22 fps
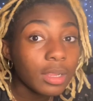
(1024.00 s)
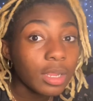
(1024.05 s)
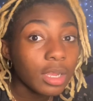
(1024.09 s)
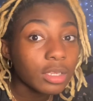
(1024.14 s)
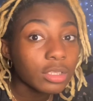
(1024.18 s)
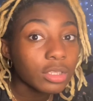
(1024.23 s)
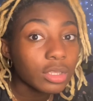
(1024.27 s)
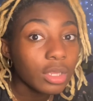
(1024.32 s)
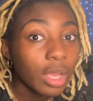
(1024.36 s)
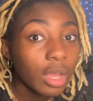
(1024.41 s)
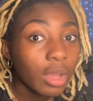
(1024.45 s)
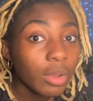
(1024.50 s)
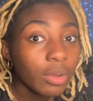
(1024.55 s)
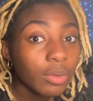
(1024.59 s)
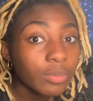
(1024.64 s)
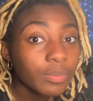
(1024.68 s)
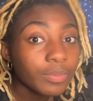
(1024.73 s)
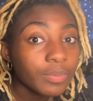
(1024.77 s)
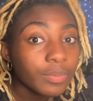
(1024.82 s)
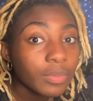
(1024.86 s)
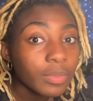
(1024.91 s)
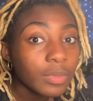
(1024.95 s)
though.
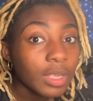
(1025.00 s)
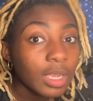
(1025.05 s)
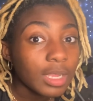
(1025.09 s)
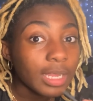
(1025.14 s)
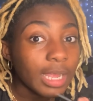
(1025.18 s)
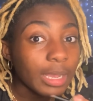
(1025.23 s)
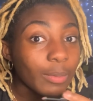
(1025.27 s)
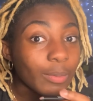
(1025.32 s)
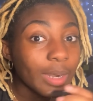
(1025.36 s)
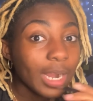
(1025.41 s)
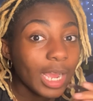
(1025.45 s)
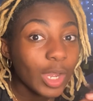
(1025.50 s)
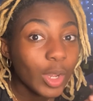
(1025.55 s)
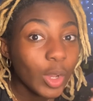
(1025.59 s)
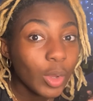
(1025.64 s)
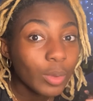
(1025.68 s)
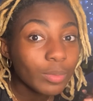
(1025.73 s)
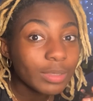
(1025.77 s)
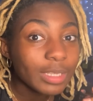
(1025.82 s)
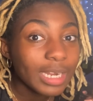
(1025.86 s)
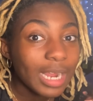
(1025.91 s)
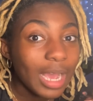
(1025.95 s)
Like when I combed
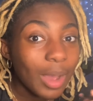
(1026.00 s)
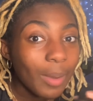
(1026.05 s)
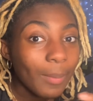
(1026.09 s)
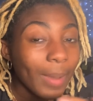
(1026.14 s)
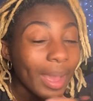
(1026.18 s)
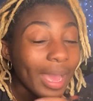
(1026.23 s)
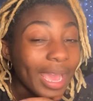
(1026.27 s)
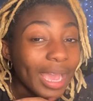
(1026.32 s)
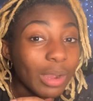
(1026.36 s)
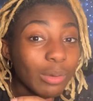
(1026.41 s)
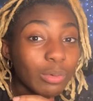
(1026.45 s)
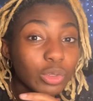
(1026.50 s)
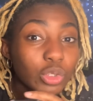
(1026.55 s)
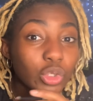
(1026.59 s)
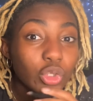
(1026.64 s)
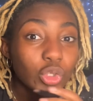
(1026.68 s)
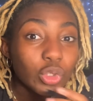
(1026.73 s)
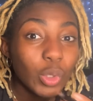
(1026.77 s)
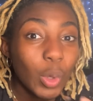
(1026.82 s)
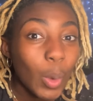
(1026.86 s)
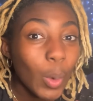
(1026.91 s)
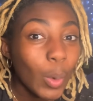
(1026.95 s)
it out, my hair was
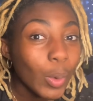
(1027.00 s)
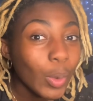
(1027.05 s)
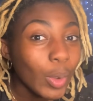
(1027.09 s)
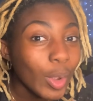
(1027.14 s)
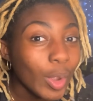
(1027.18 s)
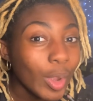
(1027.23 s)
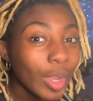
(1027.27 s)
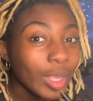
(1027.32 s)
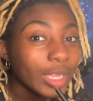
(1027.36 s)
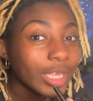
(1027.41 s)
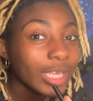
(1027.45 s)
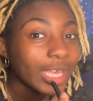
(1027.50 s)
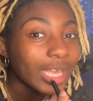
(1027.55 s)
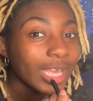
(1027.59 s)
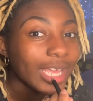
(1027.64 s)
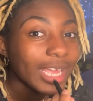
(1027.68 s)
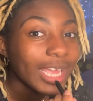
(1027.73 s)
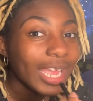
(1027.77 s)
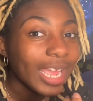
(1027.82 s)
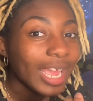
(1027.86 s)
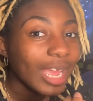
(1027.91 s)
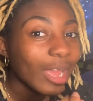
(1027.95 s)
so curly.
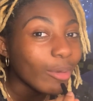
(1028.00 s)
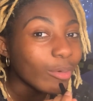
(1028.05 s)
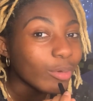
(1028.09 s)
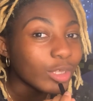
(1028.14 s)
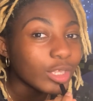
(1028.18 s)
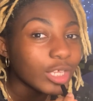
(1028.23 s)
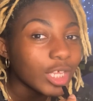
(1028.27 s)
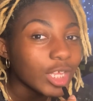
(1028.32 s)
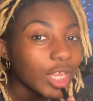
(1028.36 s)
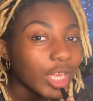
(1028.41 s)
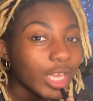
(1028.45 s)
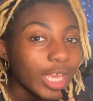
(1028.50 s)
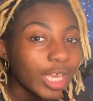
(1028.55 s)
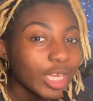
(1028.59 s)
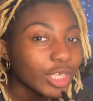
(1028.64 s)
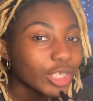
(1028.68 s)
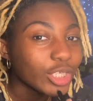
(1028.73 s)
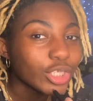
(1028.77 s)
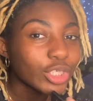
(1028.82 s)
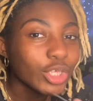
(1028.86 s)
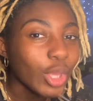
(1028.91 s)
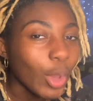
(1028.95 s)
It was just looking
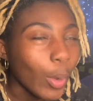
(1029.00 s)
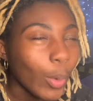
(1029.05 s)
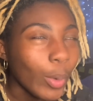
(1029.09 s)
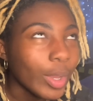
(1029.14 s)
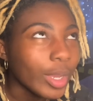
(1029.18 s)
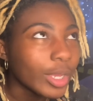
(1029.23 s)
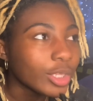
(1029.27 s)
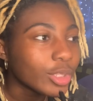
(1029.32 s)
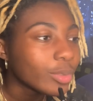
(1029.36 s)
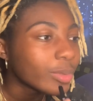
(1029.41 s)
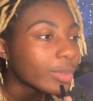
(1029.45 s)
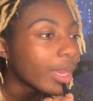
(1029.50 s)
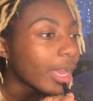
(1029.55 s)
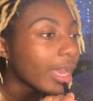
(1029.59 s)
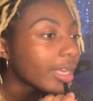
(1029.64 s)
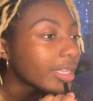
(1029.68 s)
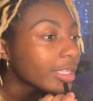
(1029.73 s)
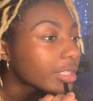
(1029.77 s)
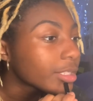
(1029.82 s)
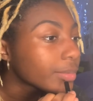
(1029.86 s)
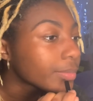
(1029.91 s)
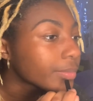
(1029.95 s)
so good, you guys.
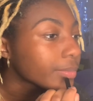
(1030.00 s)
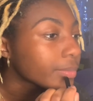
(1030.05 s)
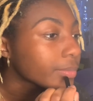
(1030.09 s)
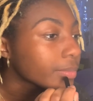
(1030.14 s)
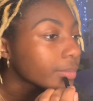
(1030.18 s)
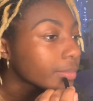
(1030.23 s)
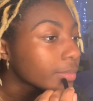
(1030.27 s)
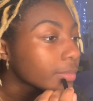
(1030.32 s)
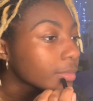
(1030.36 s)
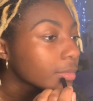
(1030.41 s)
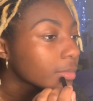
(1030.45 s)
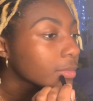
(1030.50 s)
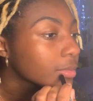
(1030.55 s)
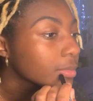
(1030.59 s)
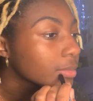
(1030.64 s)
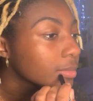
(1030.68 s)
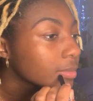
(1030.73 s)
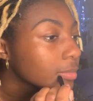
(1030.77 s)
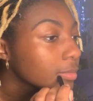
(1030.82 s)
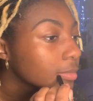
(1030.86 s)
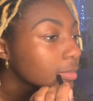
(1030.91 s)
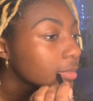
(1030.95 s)

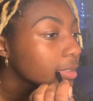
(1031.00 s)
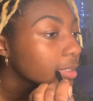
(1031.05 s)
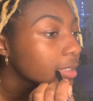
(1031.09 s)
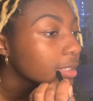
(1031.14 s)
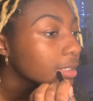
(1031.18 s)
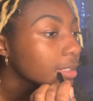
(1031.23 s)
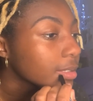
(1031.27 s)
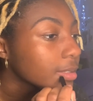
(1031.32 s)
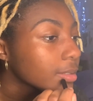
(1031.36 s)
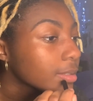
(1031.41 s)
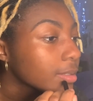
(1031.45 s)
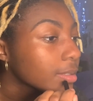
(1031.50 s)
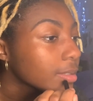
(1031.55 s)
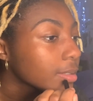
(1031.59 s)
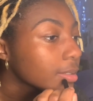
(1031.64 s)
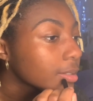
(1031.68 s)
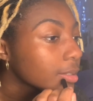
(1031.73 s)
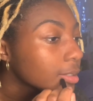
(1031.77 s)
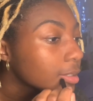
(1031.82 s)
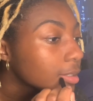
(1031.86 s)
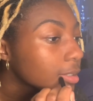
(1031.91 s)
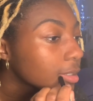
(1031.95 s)
Right?
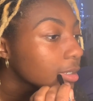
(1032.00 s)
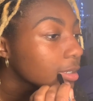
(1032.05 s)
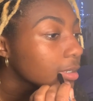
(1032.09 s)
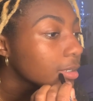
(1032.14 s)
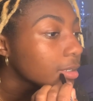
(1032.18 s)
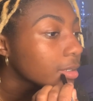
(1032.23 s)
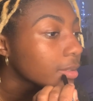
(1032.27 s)
So